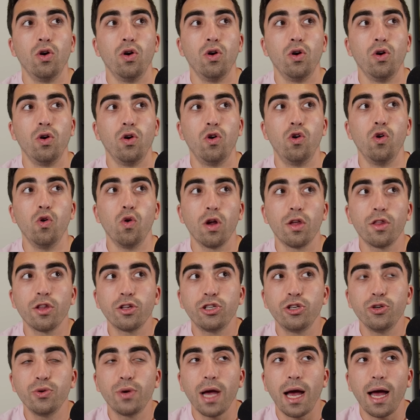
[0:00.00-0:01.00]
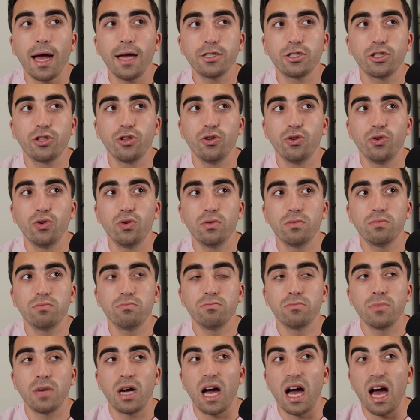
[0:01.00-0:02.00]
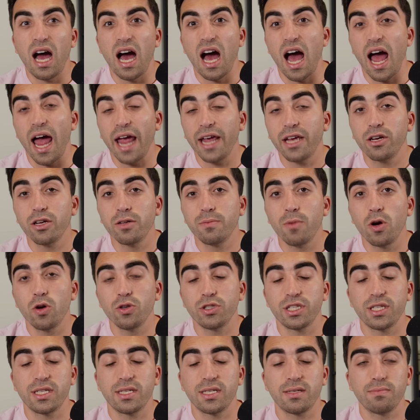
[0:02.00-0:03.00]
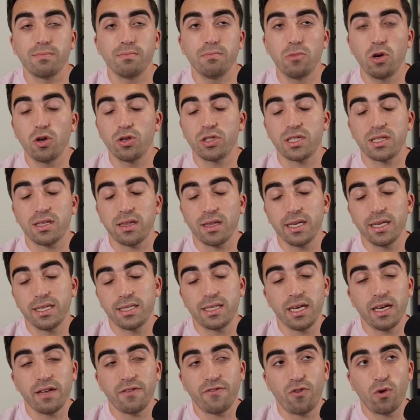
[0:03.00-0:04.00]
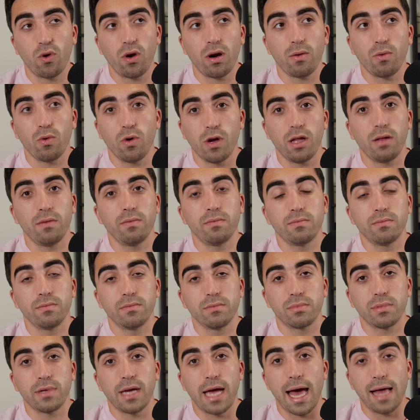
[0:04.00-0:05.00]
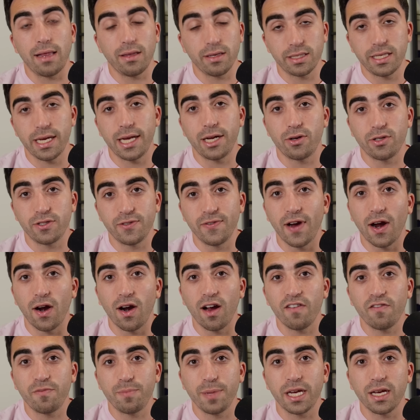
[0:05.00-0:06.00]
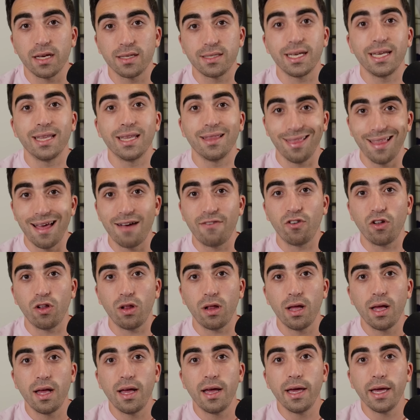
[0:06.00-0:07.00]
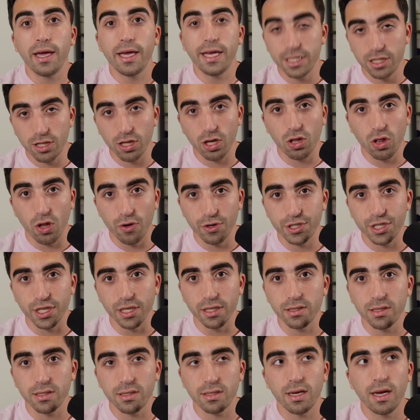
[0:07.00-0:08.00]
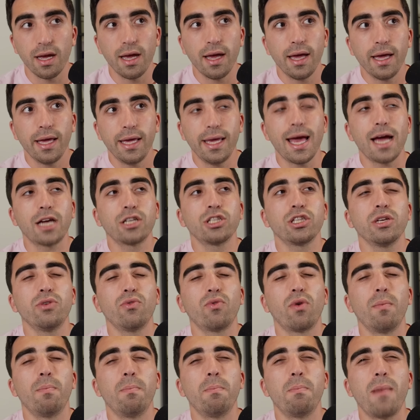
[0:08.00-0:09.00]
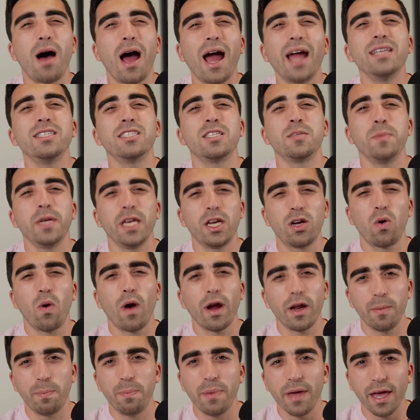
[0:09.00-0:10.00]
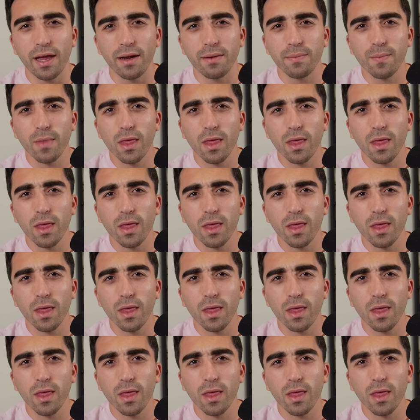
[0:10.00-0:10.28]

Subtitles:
Who are the two guys who I could mostly see it for? Well, Alexander Zverev, because in level, he's the closest. He actually reminds me quite a bit